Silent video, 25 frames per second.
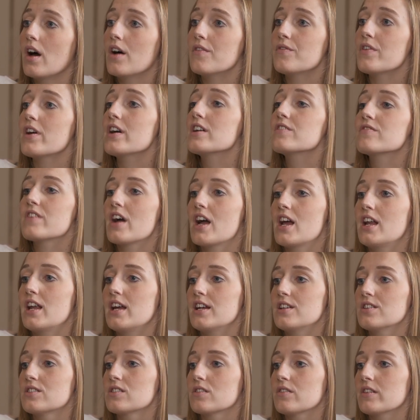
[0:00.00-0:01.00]
Very
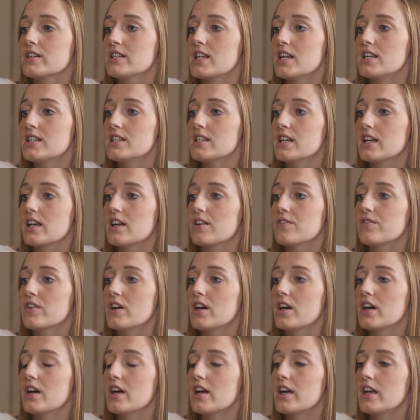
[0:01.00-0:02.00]
rarely. So I tend to give
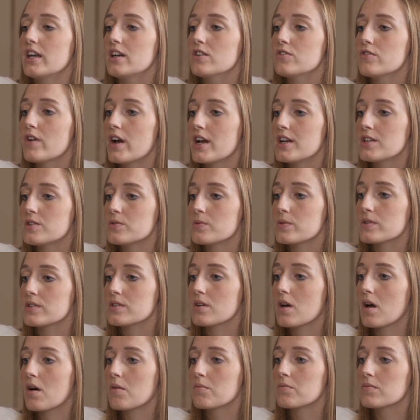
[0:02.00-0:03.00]
a heel raise with
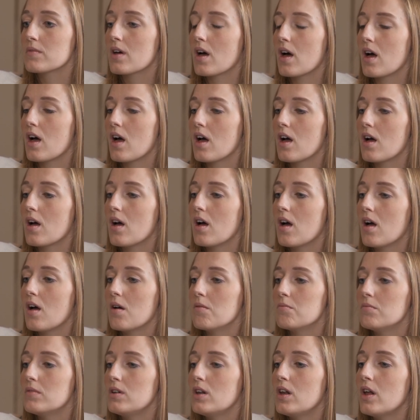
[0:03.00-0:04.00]
some
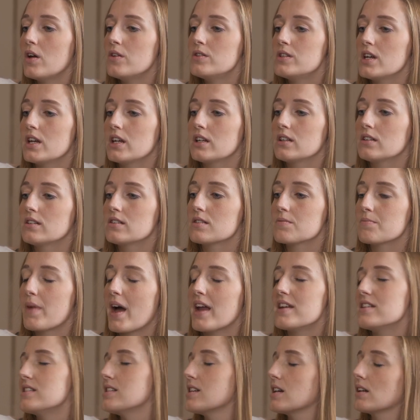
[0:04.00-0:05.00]
loading,
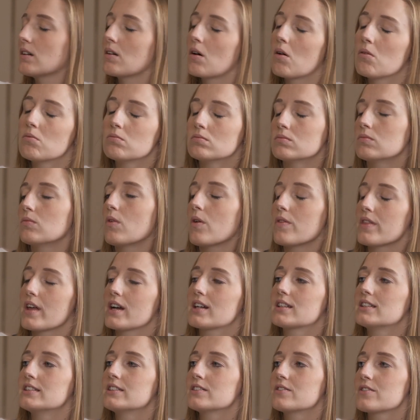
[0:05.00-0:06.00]
depending on what
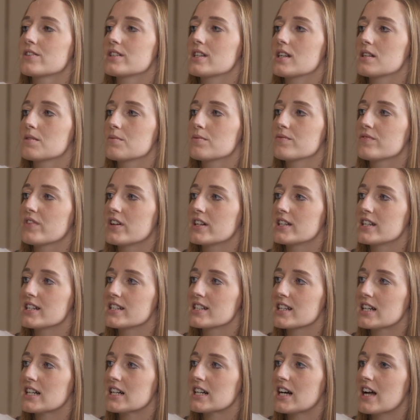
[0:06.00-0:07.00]
their clinical assessment
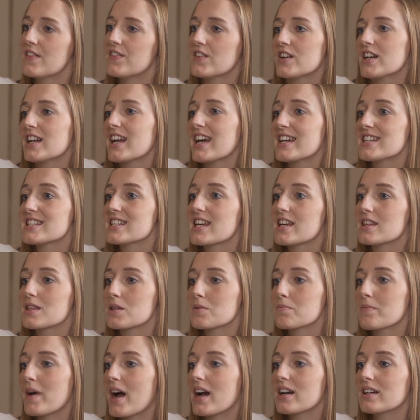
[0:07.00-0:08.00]
findings are. And then I like to
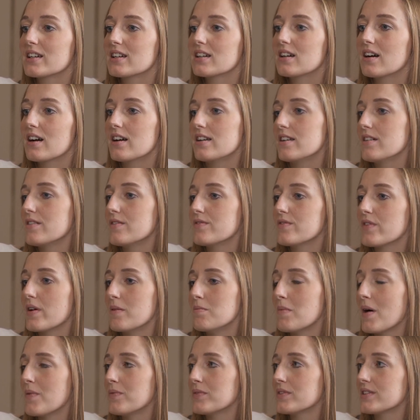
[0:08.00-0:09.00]
get them back in kind of
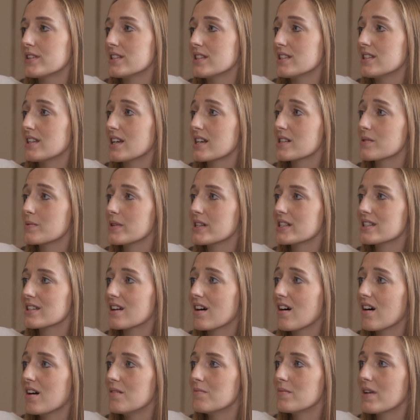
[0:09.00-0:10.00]
a month to 6 weeks'
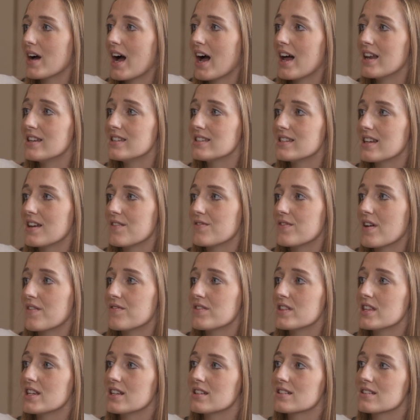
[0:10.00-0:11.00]
time. And if
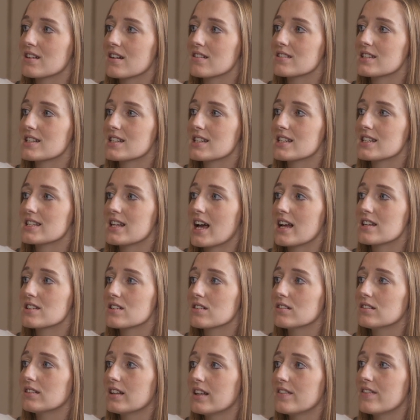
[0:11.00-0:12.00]
everything's starting to
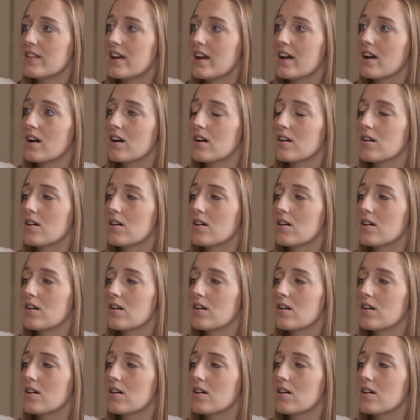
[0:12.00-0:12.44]
settle and they're